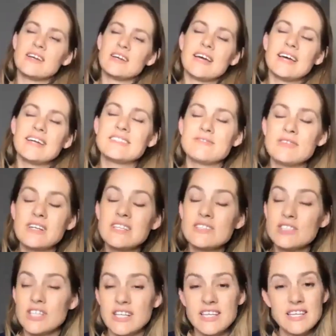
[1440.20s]
It's really
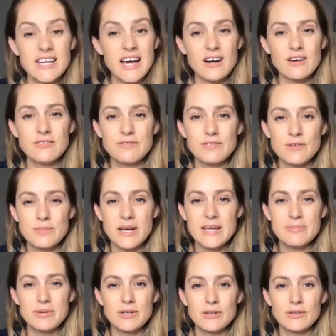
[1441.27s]
tricky now for
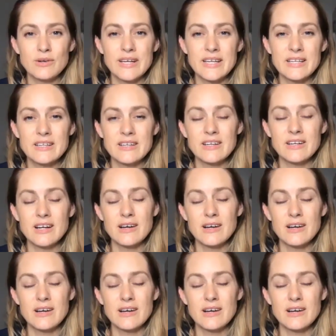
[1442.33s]
people in